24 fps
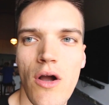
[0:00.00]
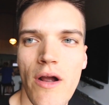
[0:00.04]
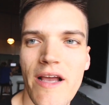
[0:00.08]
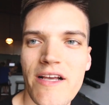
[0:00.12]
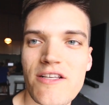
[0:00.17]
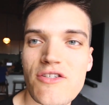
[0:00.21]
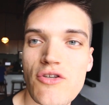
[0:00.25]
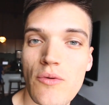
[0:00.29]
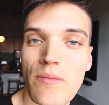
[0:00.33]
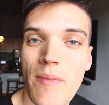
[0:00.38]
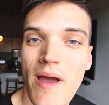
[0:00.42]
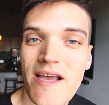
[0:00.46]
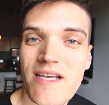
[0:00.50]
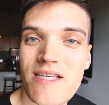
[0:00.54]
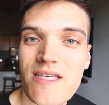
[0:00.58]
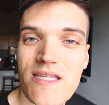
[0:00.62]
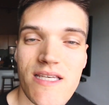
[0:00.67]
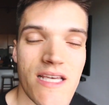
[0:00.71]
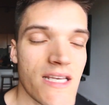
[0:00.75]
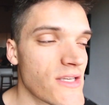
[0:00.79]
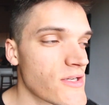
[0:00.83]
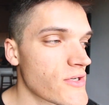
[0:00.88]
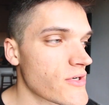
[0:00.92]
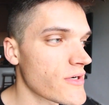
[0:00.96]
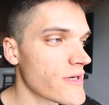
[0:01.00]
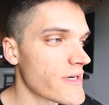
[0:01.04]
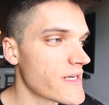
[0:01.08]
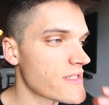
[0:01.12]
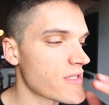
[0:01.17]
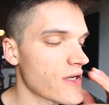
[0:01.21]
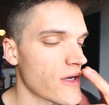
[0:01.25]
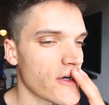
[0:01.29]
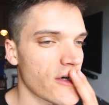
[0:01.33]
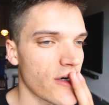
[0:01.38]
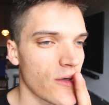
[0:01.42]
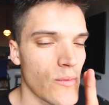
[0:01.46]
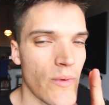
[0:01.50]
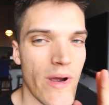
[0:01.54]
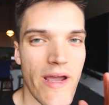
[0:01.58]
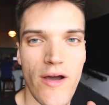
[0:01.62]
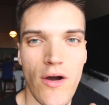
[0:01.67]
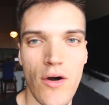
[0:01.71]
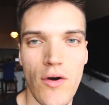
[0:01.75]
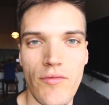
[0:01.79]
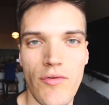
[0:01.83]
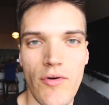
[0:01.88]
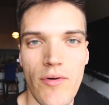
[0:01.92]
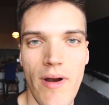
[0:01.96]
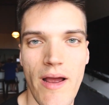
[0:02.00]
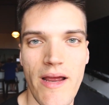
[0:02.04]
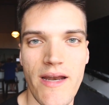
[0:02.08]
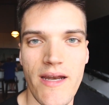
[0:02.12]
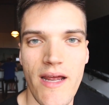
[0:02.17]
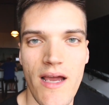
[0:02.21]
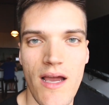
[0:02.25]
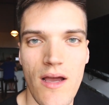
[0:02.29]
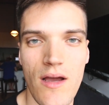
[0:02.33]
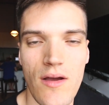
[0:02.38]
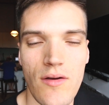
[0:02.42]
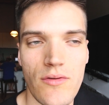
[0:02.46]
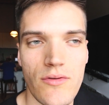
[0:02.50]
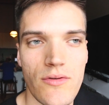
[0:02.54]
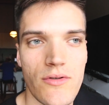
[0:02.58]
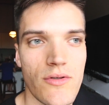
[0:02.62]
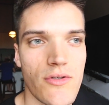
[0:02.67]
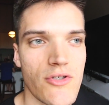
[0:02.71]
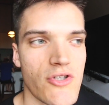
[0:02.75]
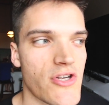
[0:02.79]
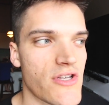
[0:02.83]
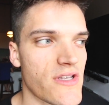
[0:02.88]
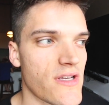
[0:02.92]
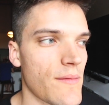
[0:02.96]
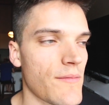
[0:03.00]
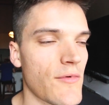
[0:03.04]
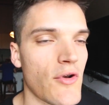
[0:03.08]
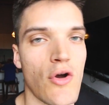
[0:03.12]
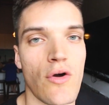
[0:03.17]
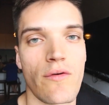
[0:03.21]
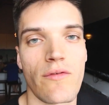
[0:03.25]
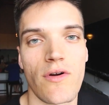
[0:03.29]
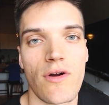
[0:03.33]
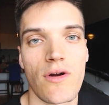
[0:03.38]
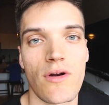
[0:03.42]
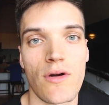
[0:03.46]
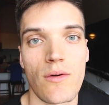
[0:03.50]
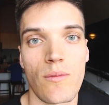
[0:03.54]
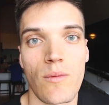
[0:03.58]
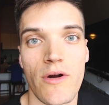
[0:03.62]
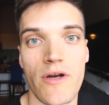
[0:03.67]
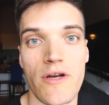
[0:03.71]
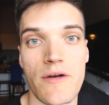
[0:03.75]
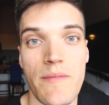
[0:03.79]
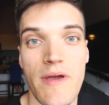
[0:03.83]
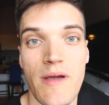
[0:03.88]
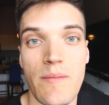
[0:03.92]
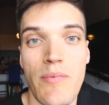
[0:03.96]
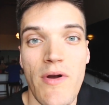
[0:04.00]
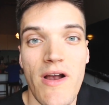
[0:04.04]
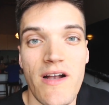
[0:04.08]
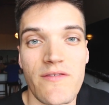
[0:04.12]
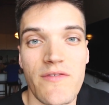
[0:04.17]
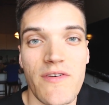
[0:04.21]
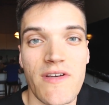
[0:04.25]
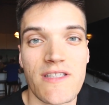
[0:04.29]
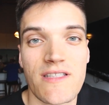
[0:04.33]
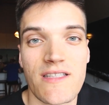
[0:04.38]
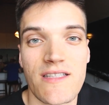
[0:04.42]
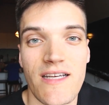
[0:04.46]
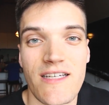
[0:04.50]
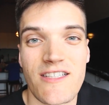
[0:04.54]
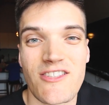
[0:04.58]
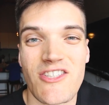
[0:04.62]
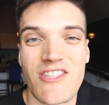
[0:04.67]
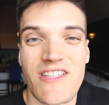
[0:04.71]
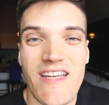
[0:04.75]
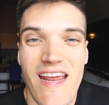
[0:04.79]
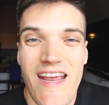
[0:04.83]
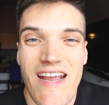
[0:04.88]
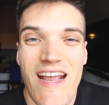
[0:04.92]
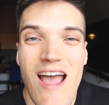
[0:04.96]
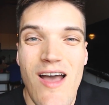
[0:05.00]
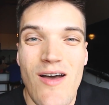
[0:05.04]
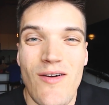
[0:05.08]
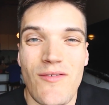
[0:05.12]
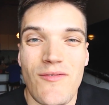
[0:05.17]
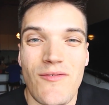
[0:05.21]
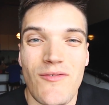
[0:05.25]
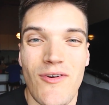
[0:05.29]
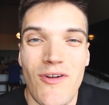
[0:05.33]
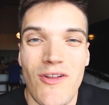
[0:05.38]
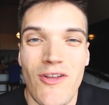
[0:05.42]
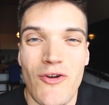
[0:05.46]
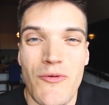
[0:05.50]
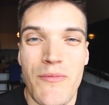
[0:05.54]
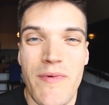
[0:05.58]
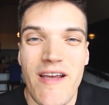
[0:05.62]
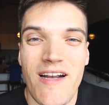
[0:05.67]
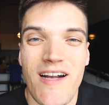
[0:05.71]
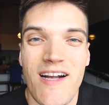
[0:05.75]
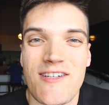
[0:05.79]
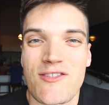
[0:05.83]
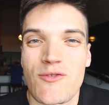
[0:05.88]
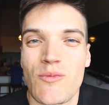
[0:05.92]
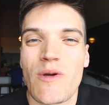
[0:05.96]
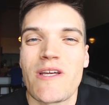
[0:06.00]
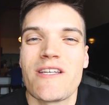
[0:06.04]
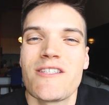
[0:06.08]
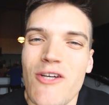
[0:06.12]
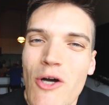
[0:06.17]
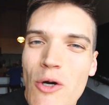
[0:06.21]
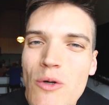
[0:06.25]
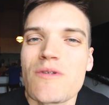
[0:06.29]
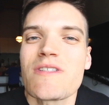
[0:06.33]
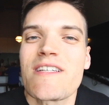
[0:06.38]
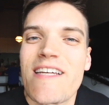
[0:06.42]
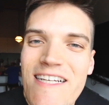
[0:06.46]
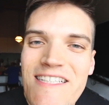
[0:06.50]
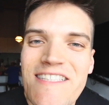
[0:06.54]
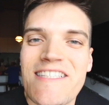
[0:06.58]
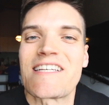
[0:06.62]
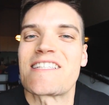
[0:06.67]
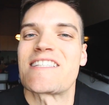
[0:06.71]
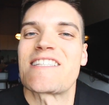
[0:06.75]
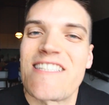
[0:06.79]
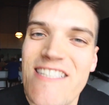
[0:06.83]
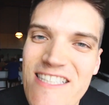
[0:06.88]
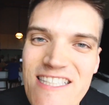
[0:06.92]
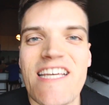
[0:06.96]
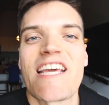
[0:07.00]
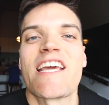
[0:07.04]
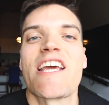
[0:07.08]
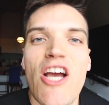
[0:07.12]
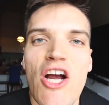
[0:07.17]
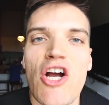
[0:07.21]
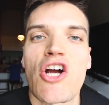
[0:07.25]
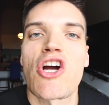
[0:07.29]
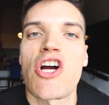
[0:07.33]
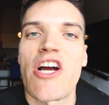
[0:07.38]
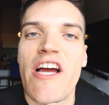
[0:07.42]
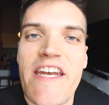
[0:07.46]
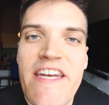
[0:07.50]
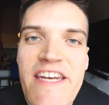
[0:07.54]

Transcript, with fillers: Okay, so my sister is on her way over right now. She's coming over. We're gonna make breakfast and just hang out for a little bit because we don't get to see her